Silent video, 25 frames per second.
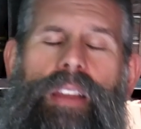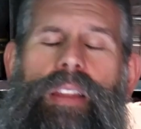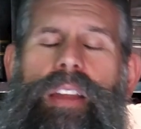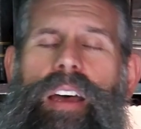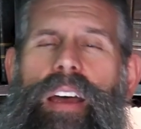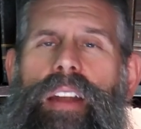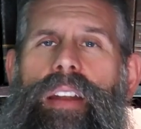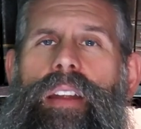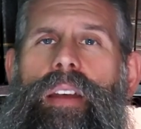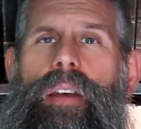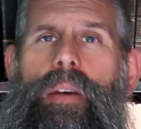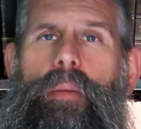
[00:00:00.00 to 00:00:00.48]

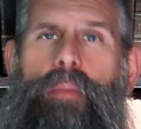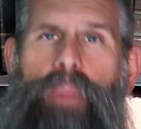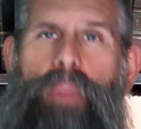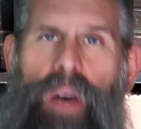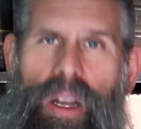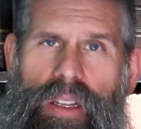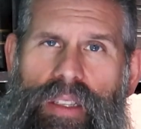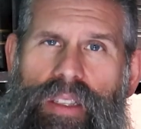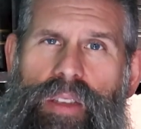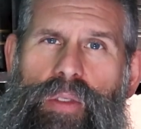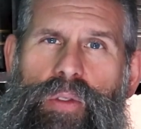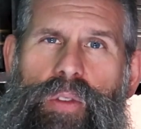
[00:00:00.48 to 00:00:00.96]
that
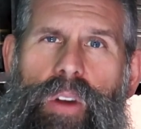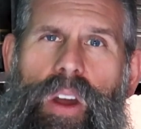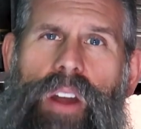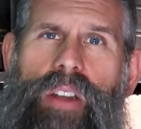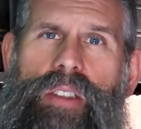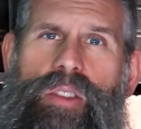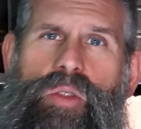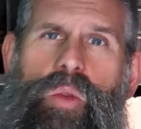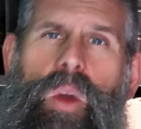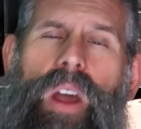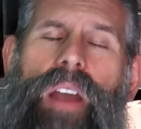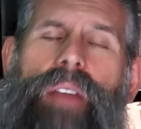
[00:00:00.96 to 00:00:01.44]

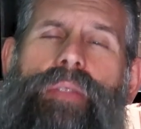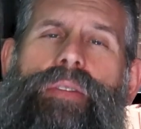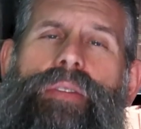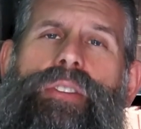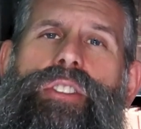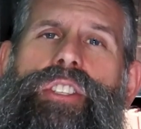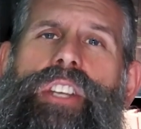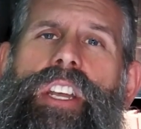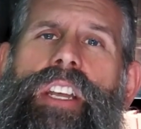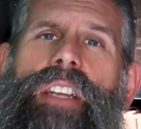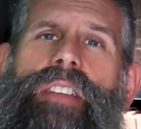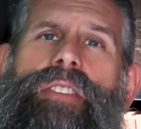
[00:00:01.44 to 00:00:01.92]
Potiphar's wife
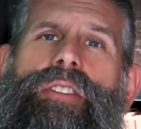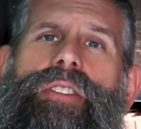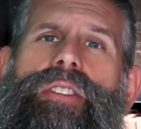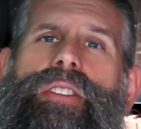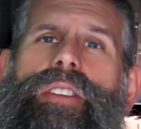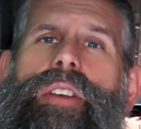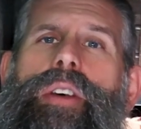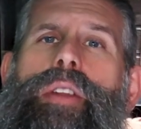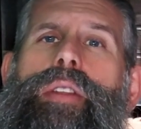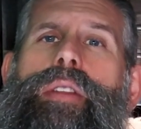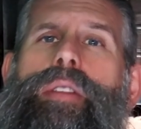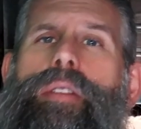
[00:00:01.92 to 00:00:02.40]

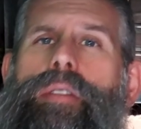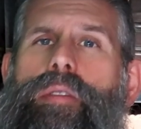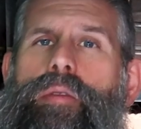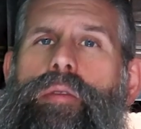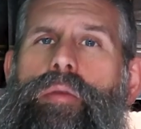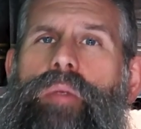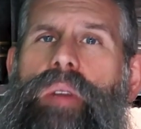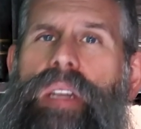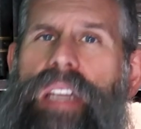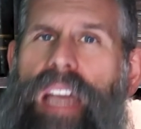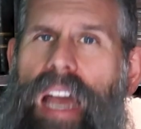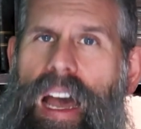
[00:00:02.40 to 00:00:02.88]
changed
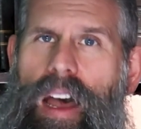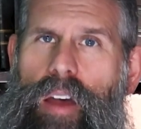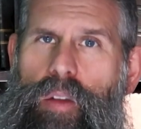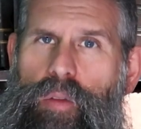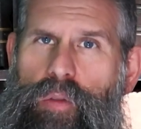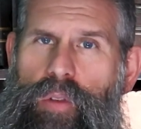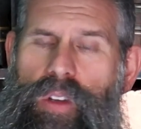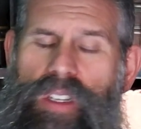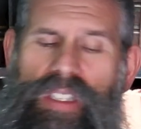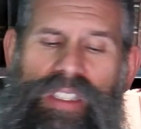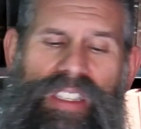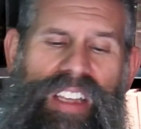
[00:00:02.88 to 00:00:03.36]
3
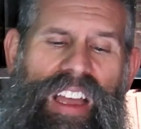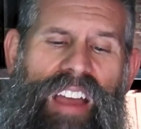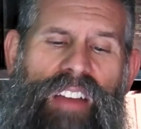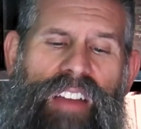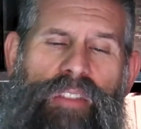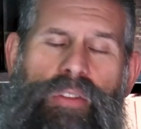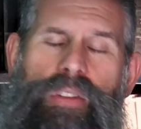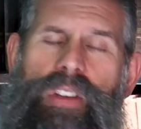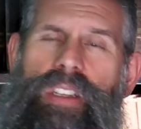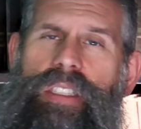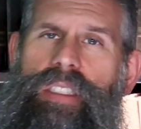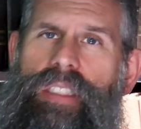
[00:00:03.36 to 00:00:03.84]
outfits
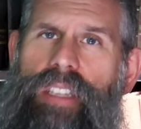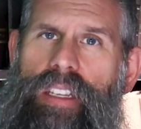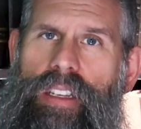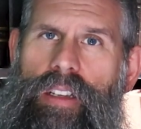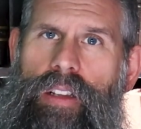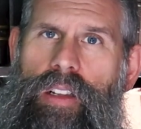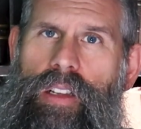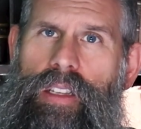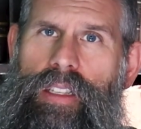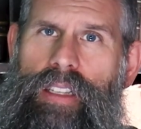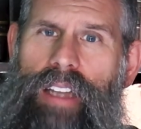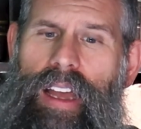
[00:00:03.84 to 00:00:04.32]
every
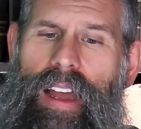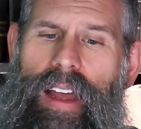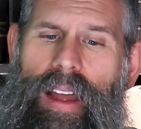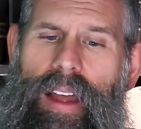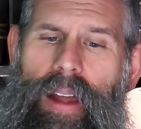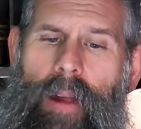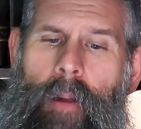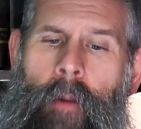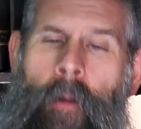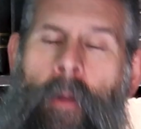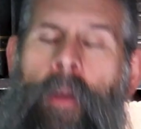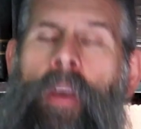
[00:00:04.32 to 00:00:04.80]
single
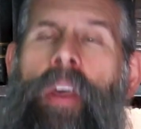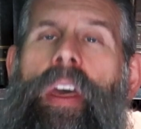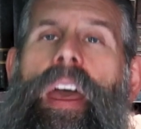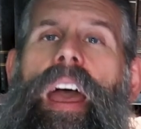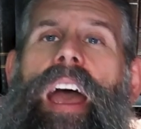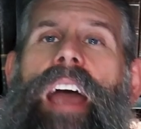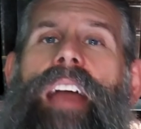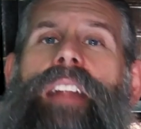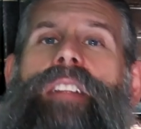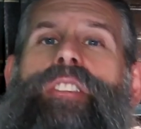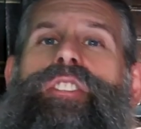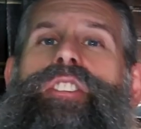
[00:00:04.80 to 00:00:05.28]
day.
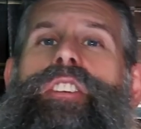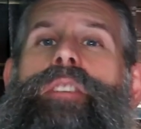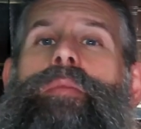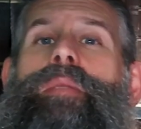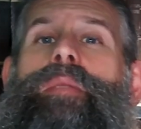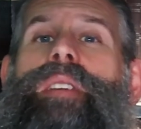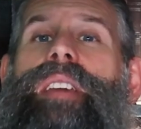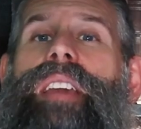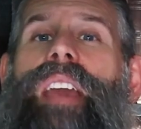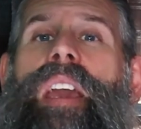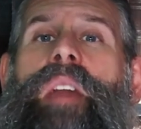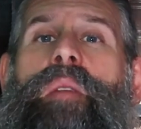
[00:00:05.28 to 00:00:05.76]
And she
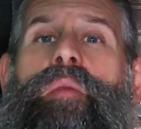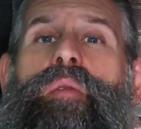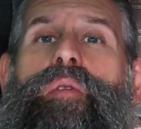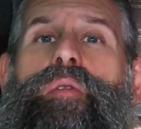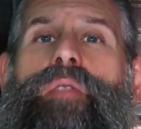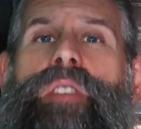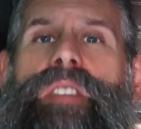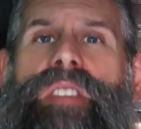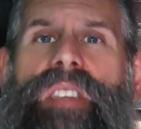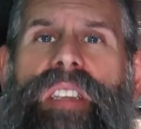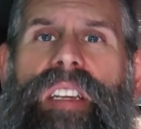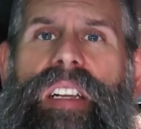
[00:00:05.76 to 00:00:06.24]
became
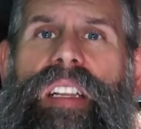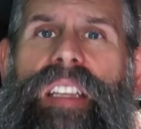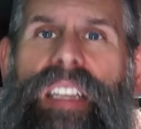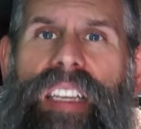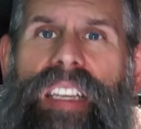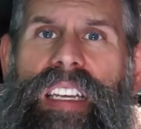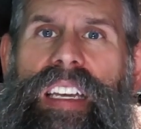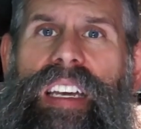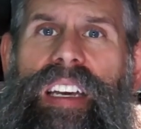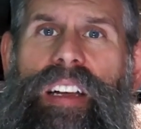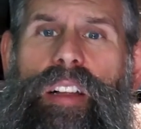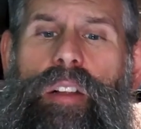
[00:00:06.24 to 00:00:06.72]

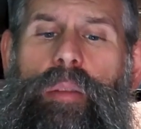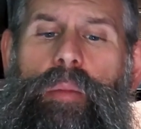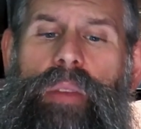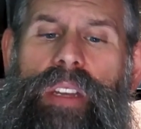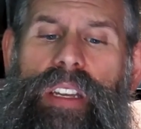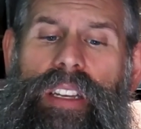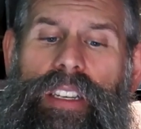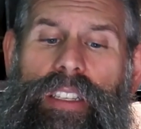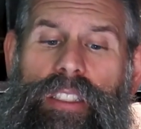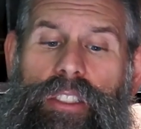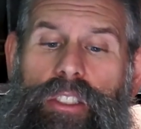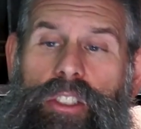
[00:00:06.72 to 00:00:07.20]
physically ill
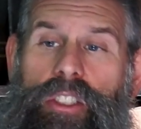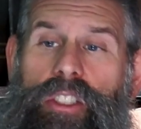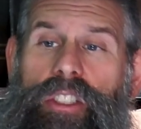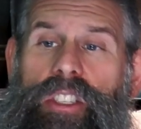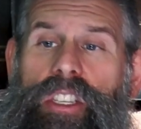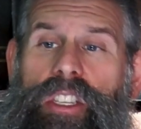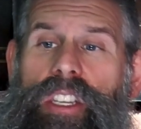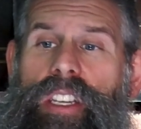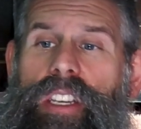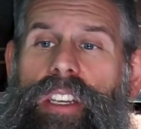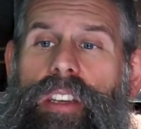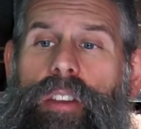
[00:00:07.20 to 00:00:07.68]
because
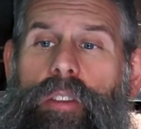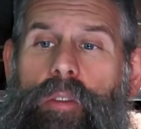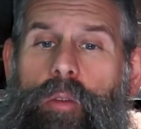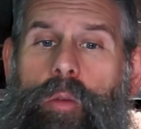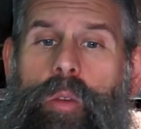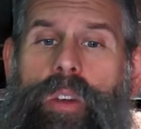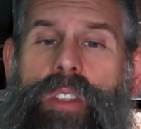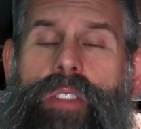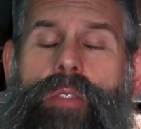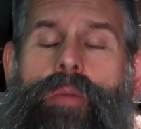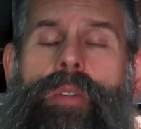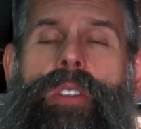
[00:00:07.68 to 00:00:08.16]
she
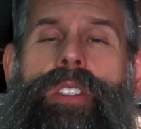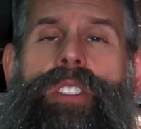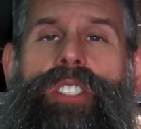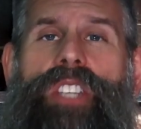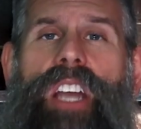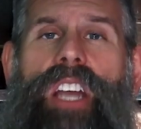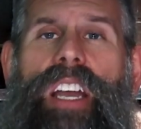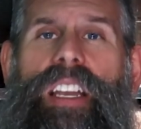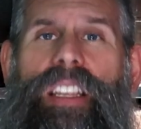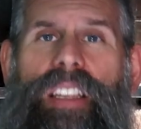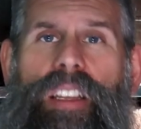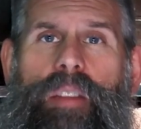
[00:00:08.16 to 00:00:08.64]
was
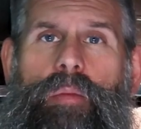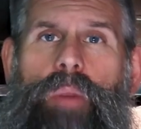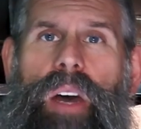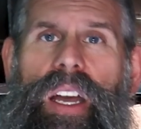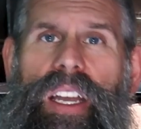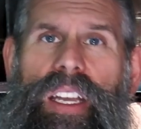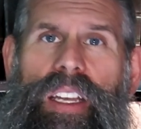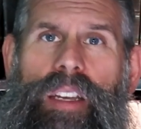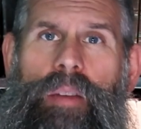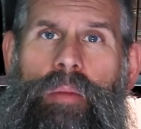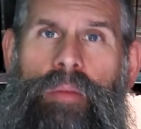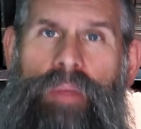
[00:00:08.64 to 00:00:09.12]
rejected
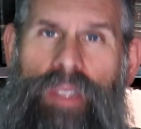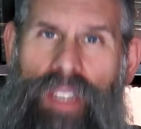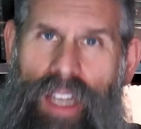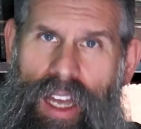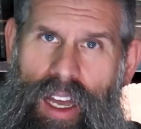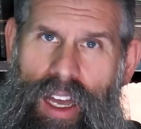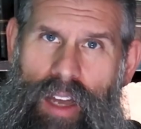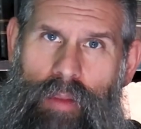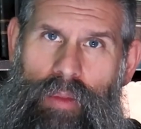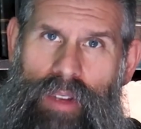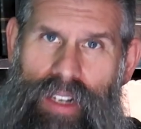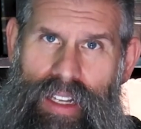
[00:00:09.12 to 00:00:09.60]
by him
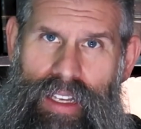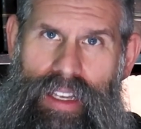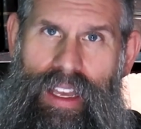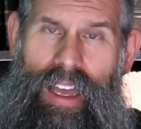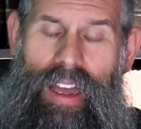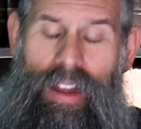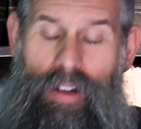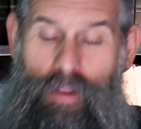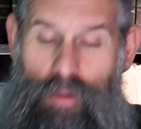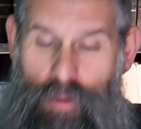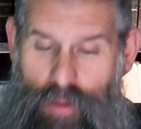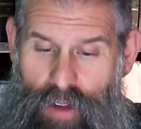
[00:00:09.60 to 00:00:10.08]
time and
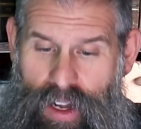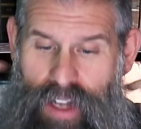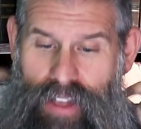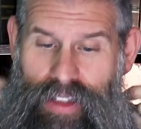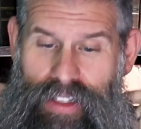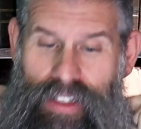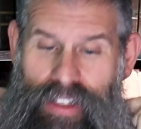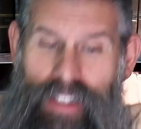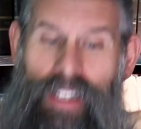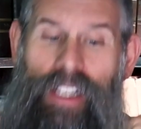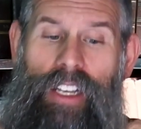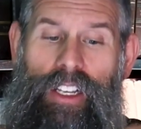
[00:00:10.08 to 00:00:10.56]
again.
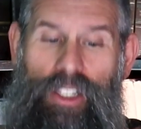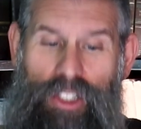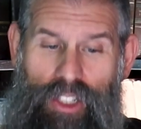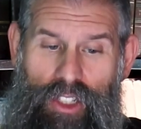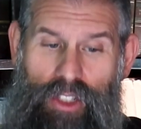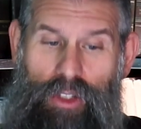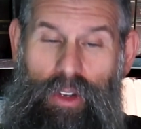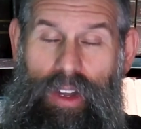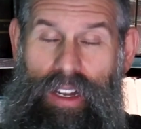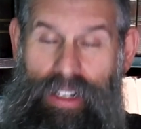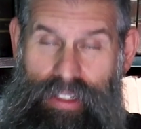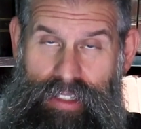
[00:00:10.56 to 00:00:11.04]
Finally, she
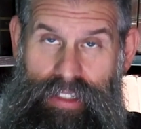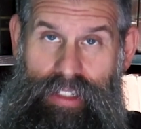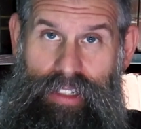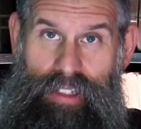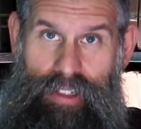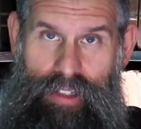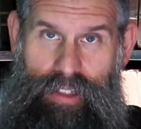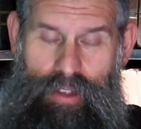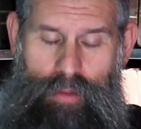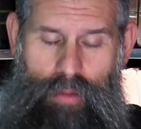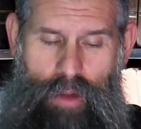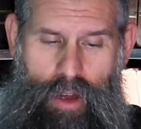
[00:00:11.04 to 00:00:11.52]
tried to
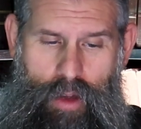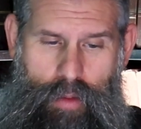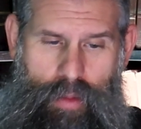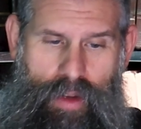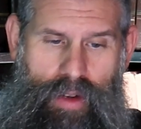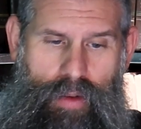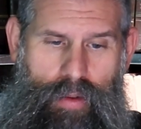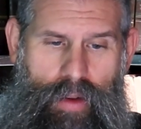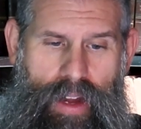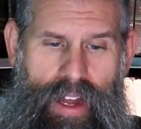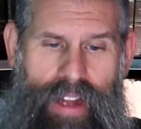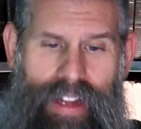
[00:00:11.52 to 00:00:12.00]
seize the moment,
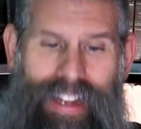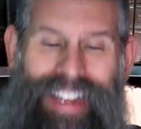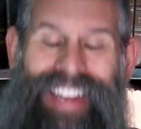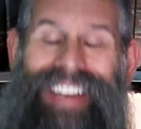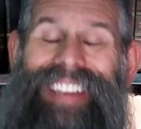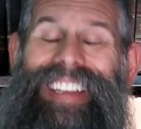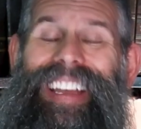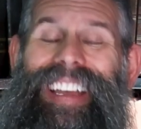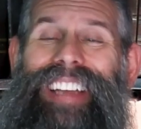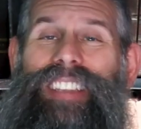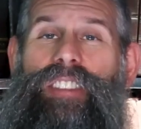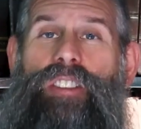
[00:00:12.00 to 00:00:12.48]
right? And
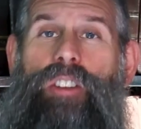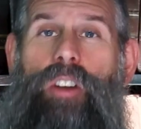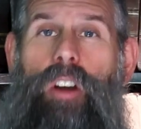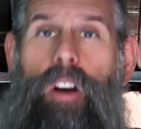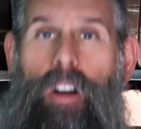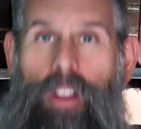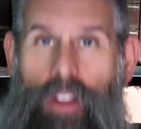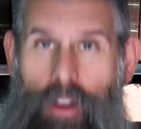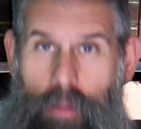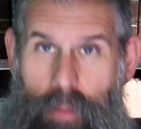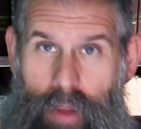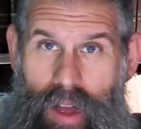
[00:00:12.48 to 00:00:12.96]
he had to
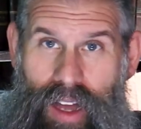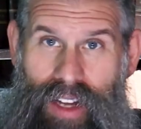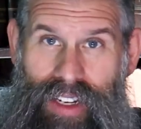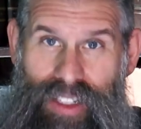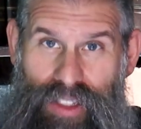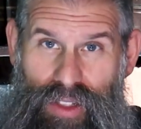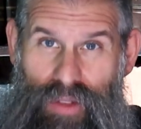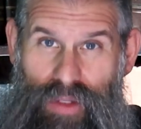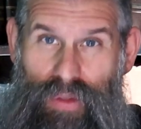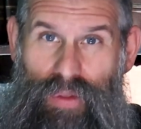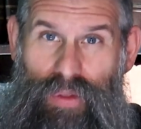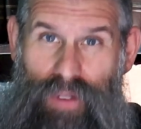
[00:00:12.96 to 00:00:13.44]
call upon
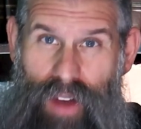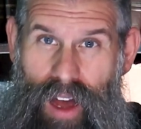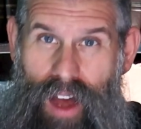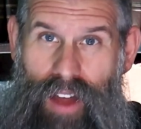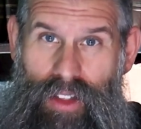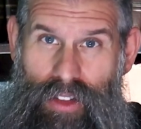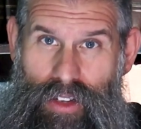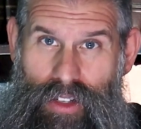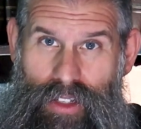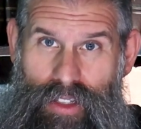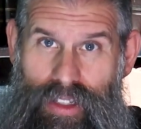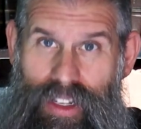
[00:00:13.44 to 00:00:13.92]
his
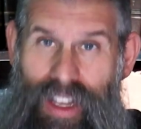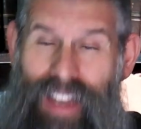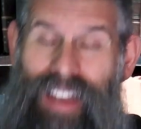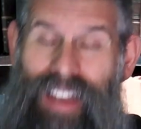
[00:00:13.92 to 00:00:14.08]
father